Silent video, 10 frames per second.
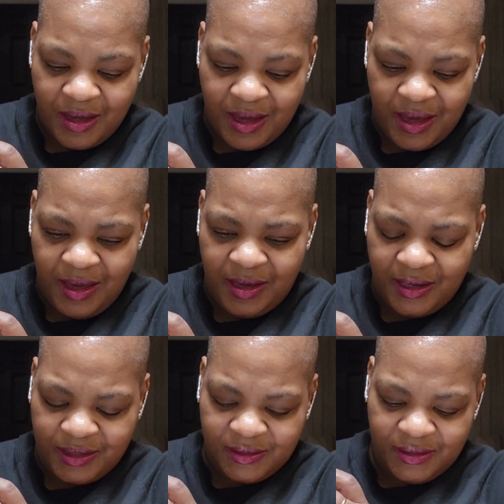
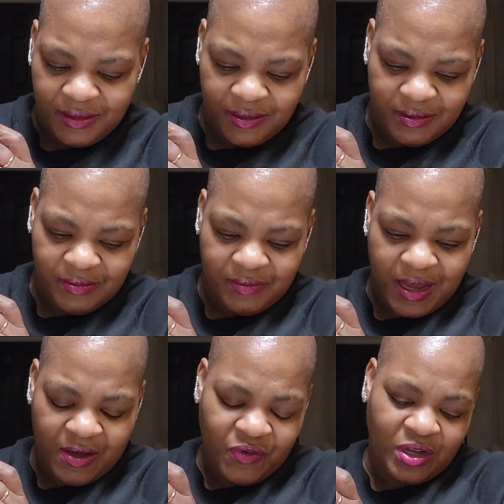And
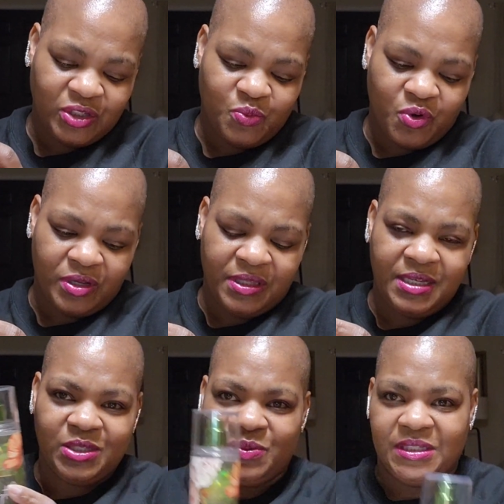I've also worn
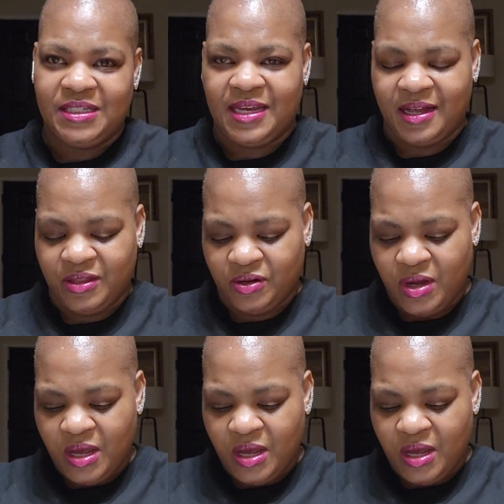this one together.